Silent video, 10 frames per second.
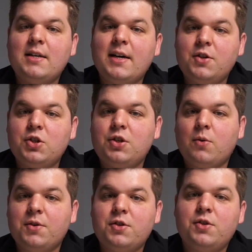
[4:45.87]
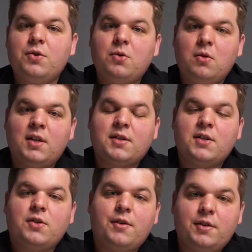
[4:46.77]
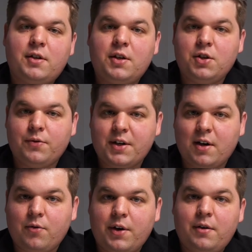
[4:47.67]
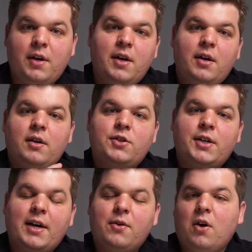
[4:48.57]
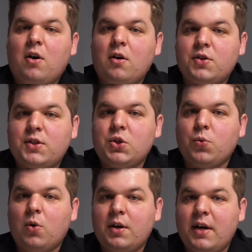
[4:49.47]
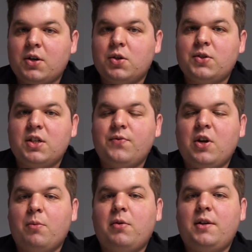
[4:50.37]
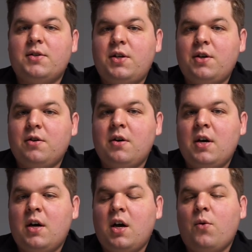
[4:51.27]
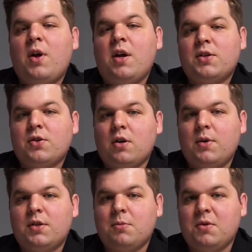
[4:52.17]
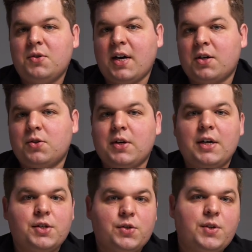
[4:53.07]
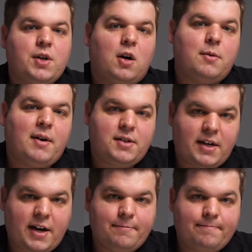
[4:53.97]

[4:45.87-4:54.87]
And now that you know what to do, let's get started in your recovery. Check out our stage 1 exercise video playlist here, and we can get started with some of those exercises we talked about today.